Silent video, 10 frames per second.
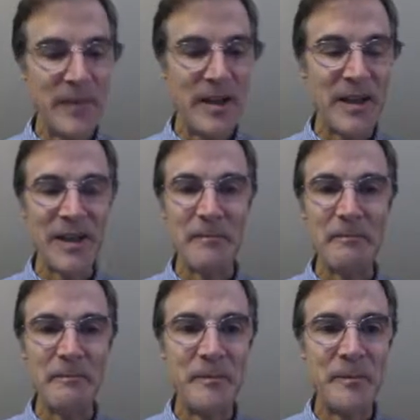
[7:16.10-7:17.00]

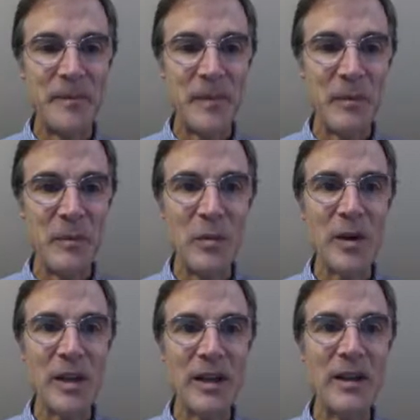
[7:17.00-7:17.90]
Um, but we're
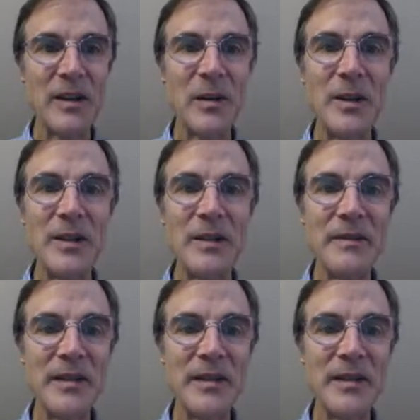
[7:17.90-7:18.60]
not going to go into